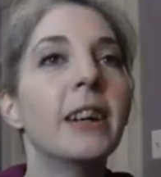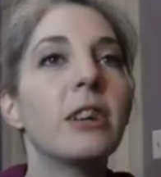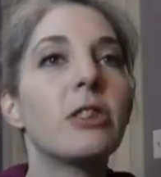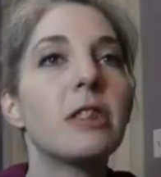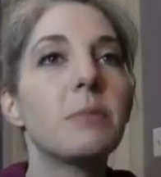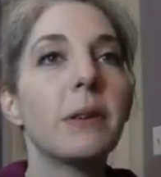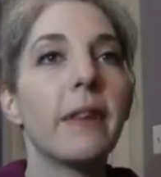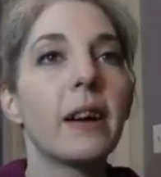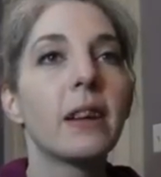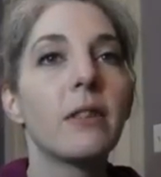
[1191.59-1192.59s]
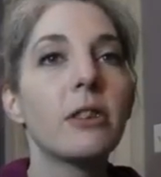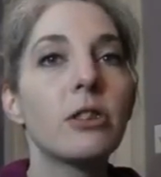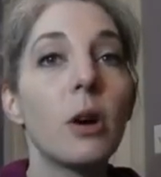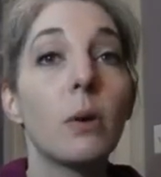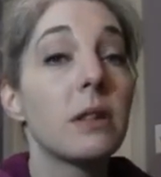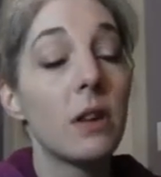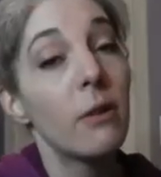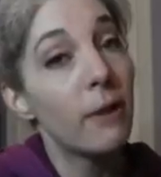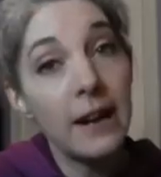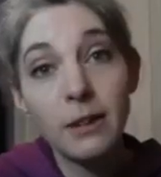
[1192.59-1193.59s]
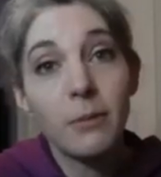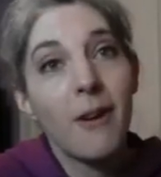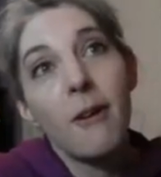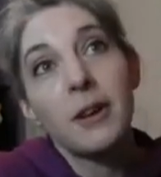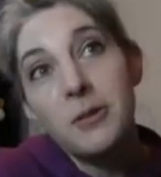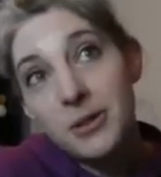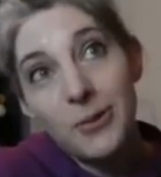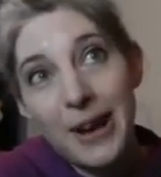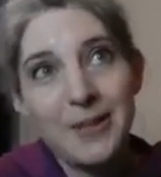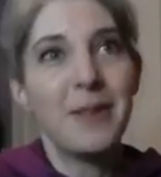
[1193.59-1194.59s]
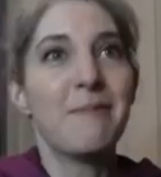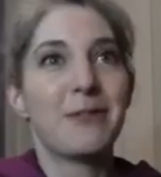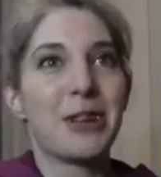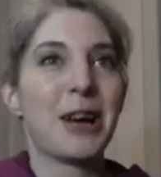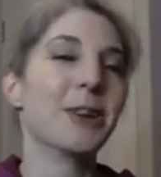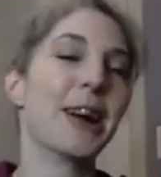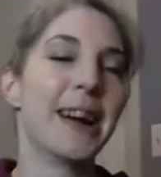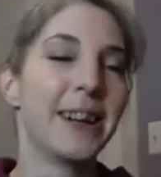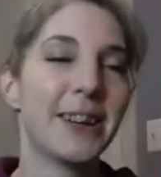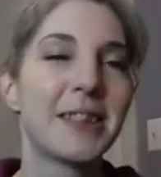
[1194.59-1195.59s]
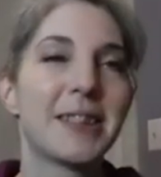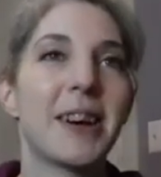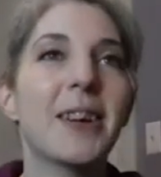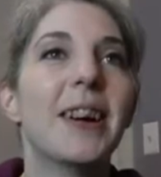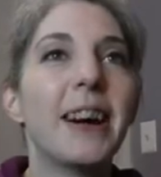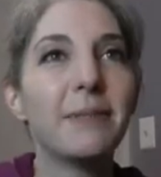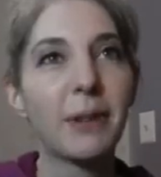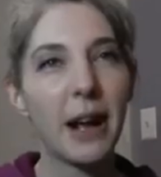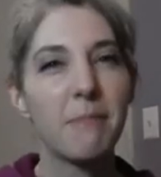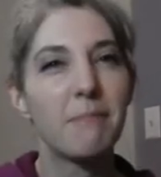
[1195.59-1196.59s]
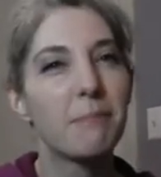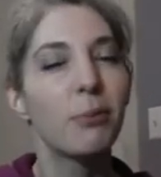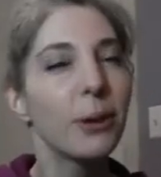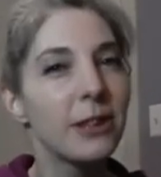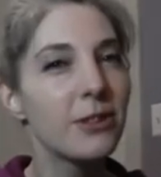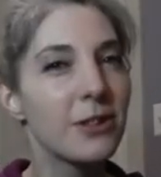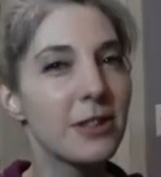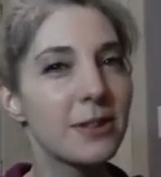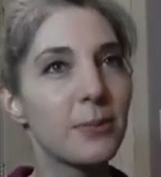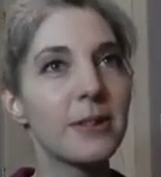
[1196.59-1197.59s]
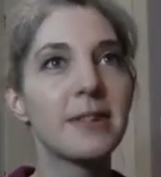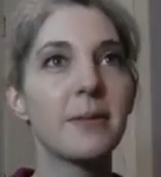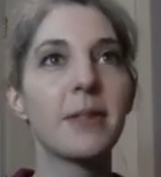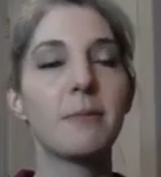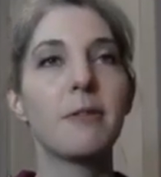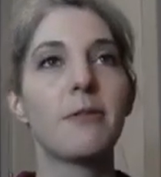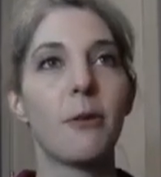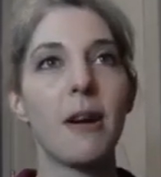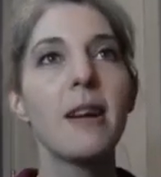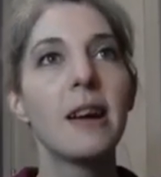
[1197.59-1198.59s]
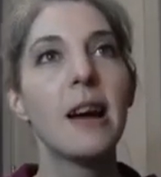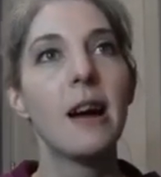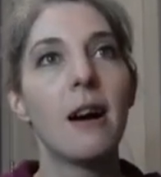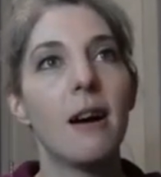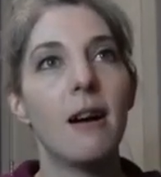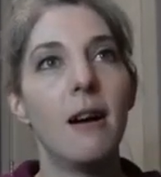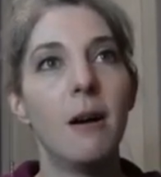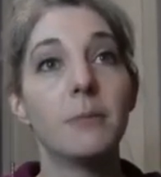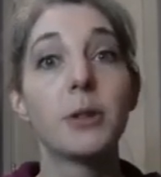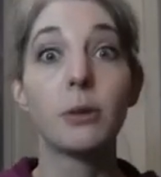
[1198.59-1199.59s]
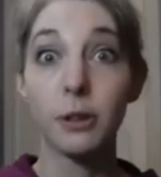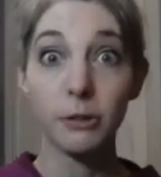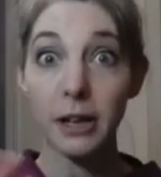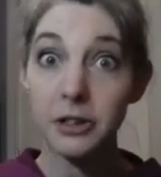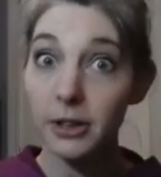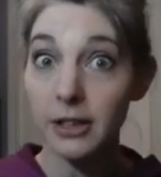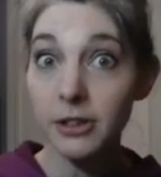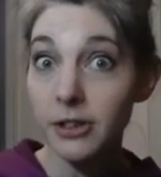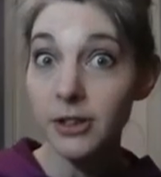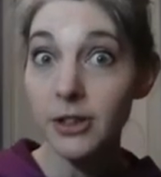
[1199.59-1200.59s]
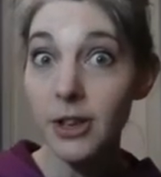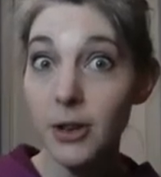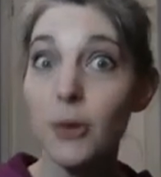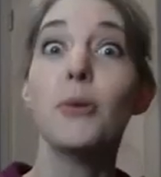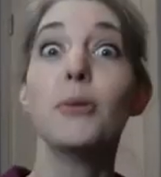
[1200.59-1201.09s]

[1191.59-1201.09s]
she's been lucky on this show. It's all random though. I use the random number generator. But I'm pretty sure she's won something before. So congratulations to you.